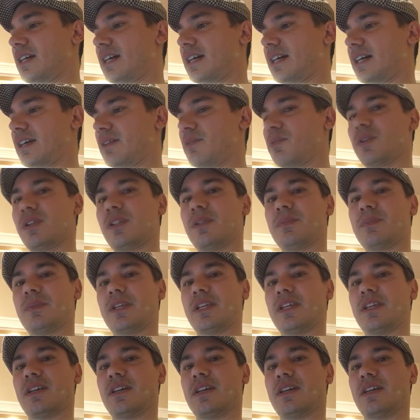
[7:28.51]
I will
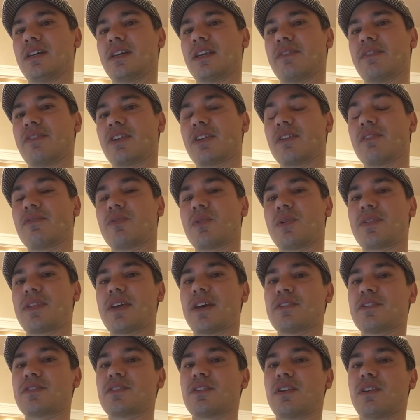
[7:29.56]
be giving her
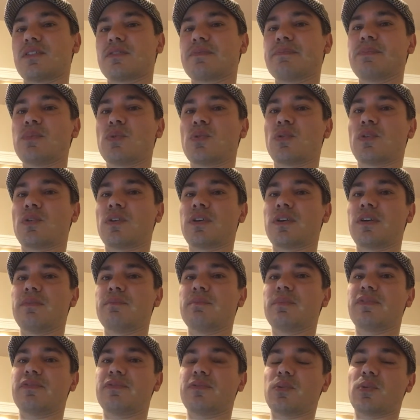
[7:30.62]
$4,000 more
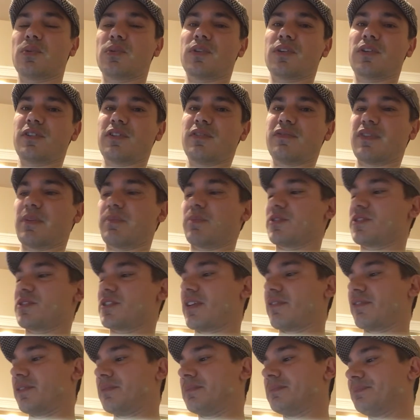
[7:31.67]
before November
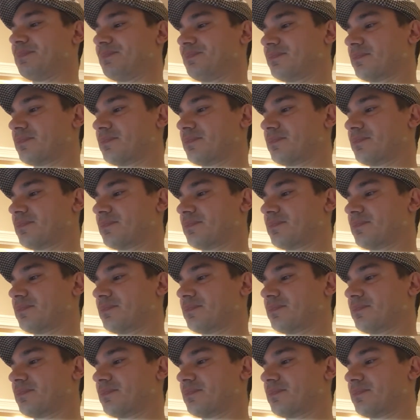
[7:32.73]
7th